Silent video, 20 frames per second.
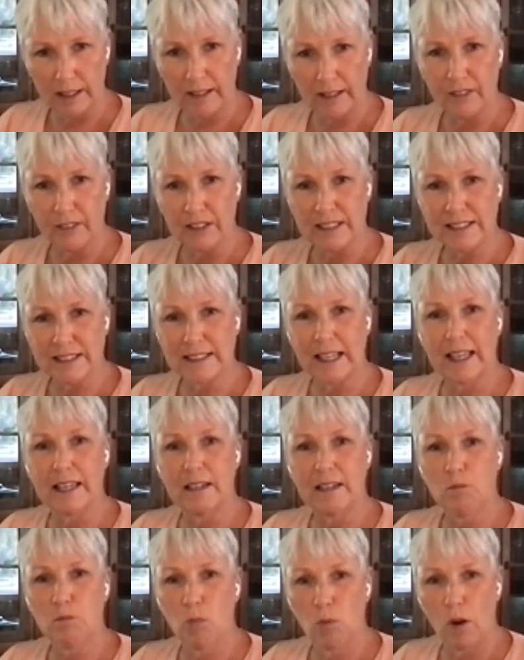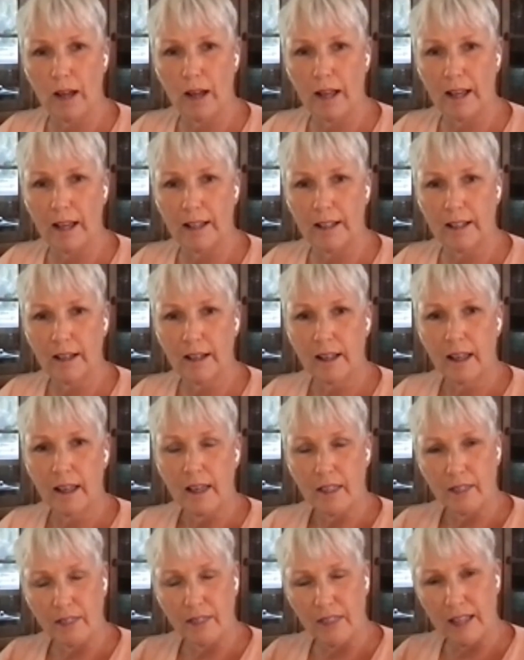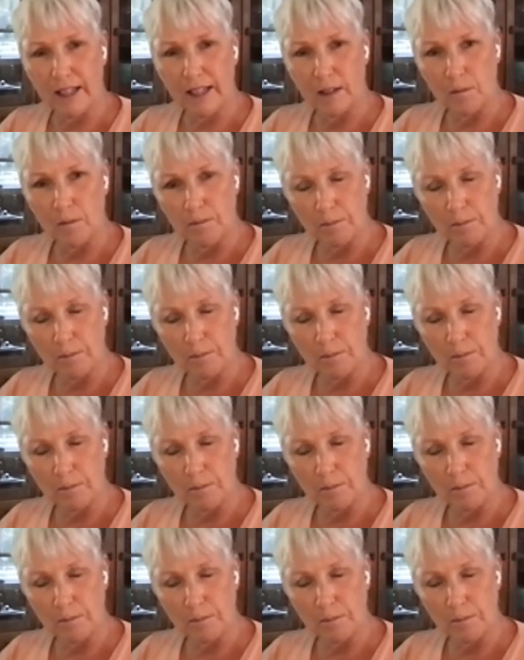In the same way that